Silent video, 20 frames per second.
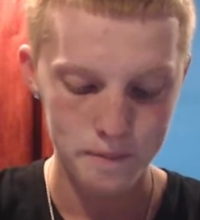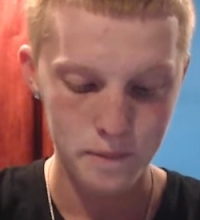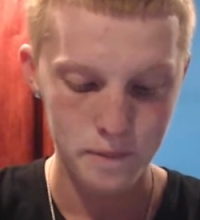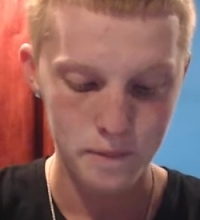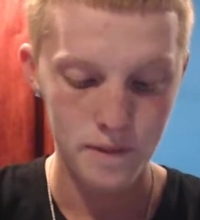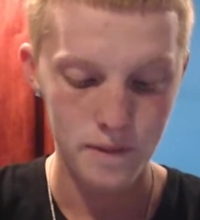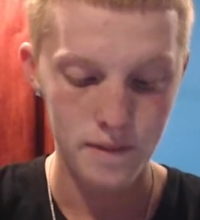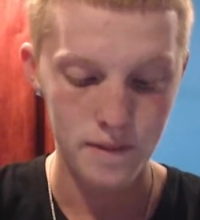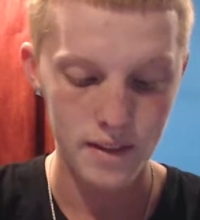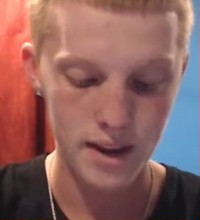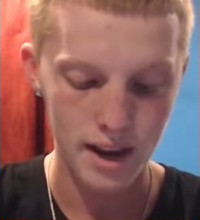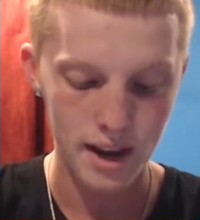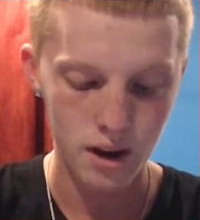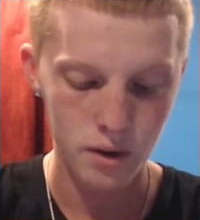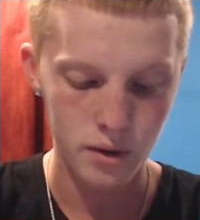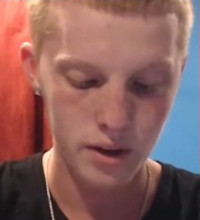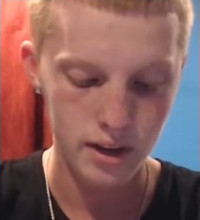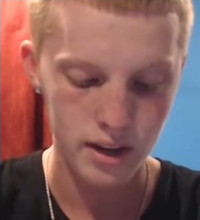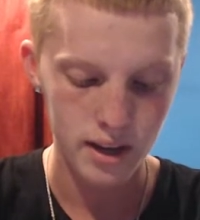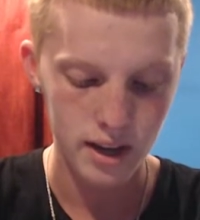Now
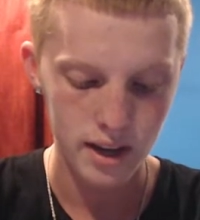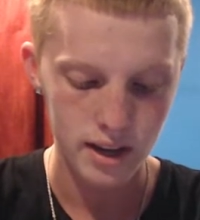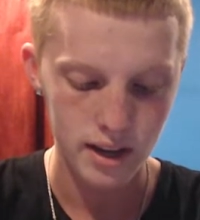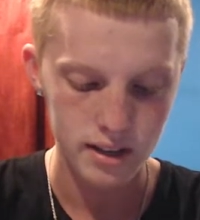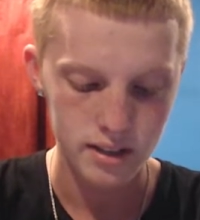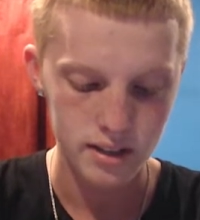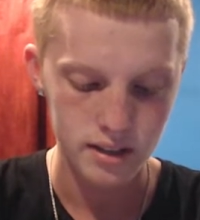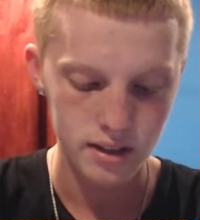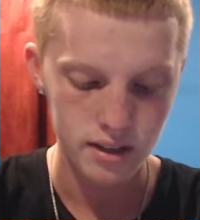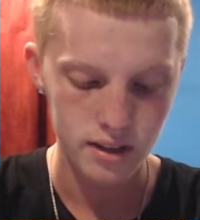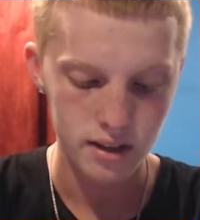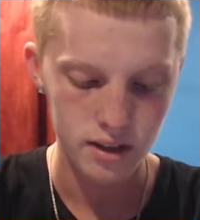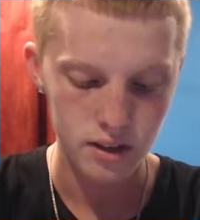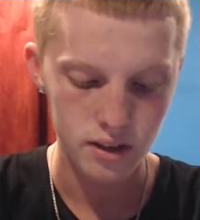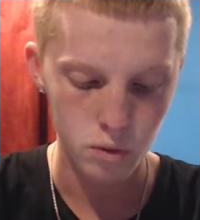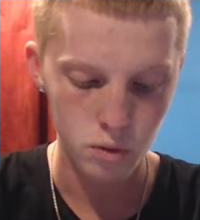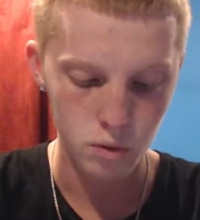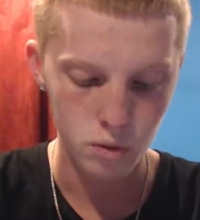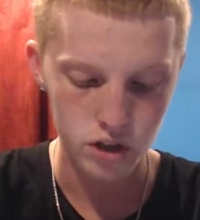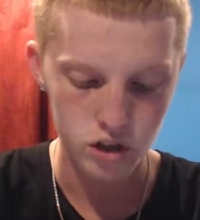he has,
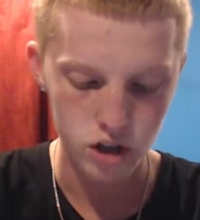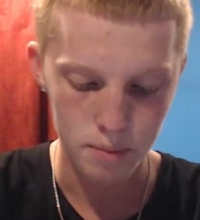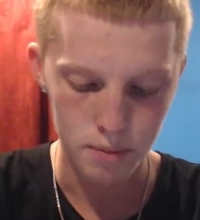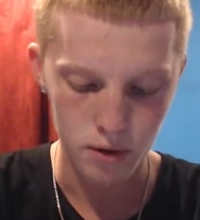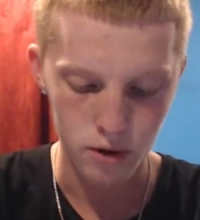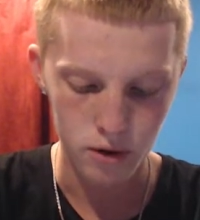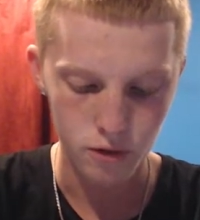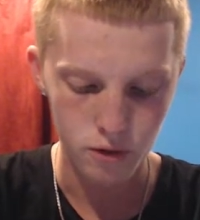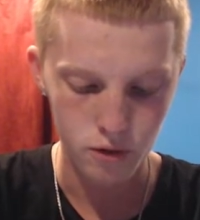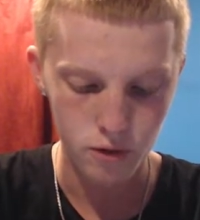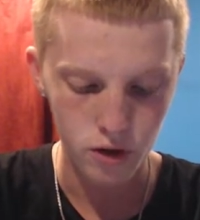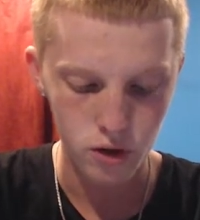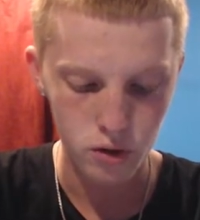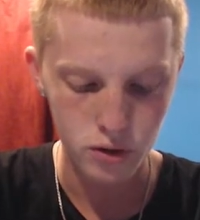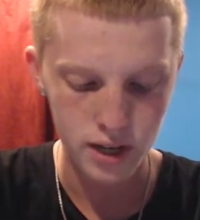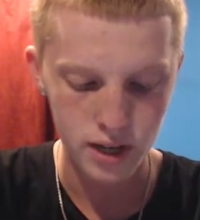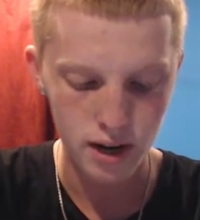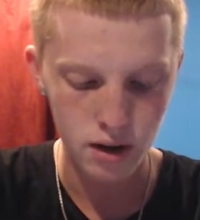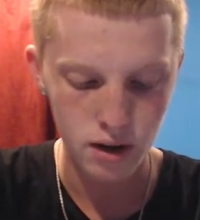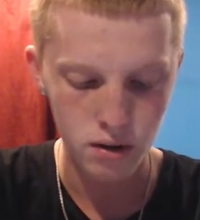we're gonna drop our Inferno
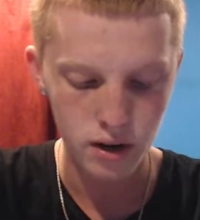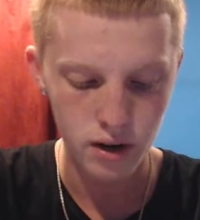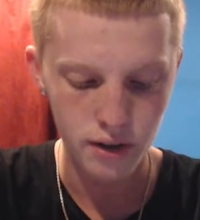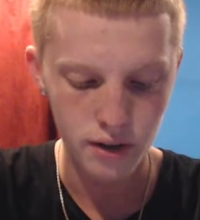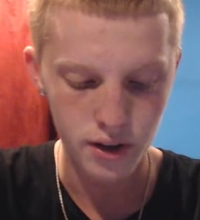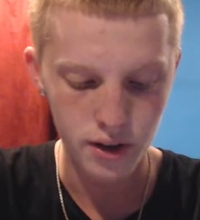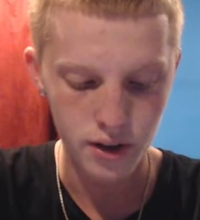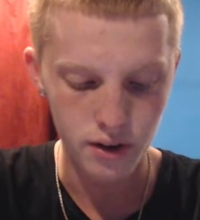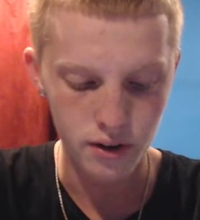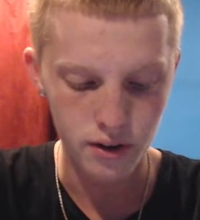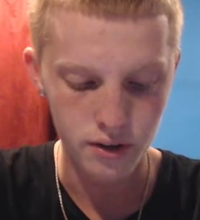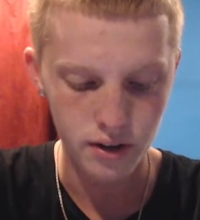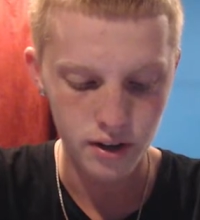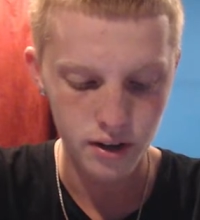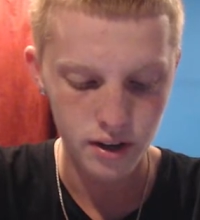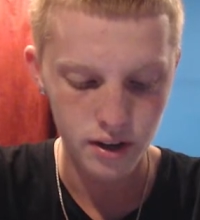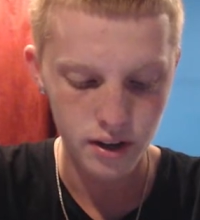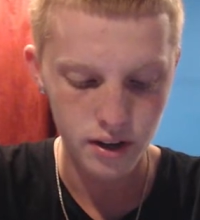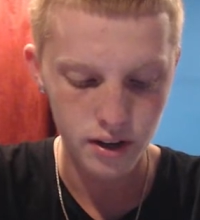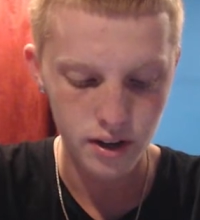tower and then our
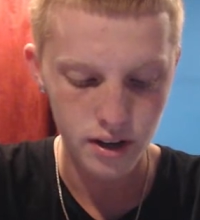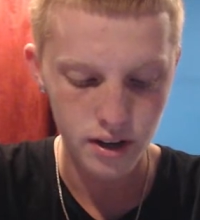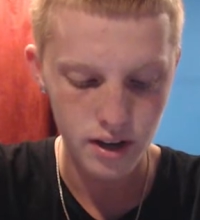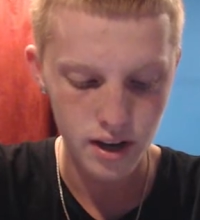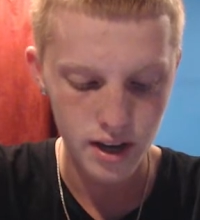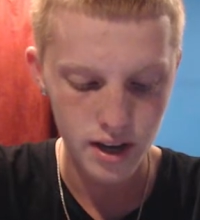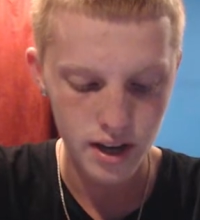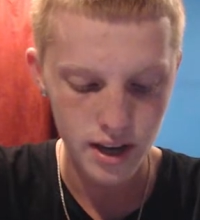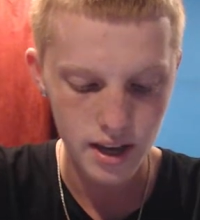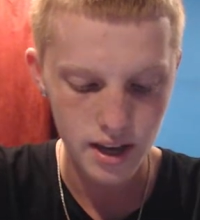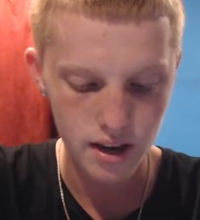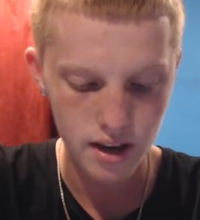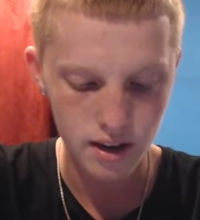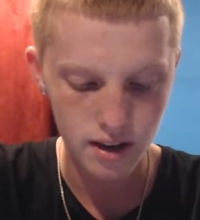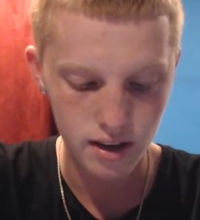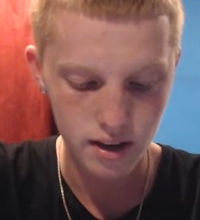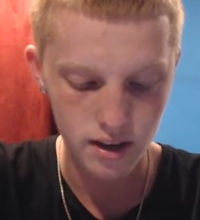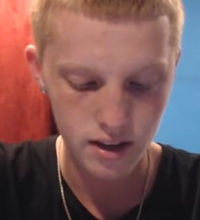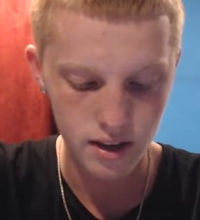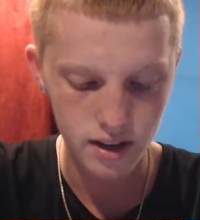Knight
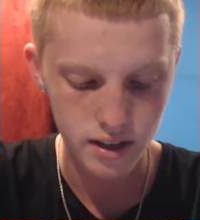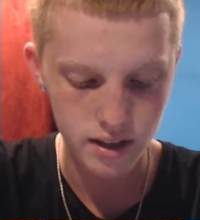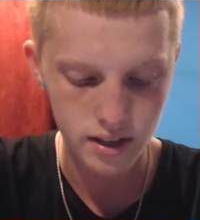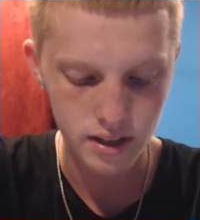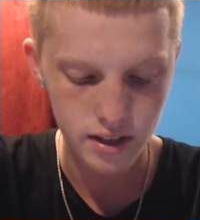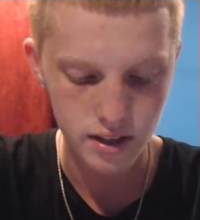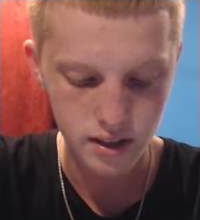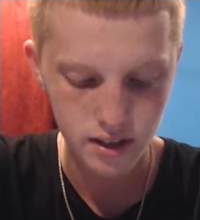on.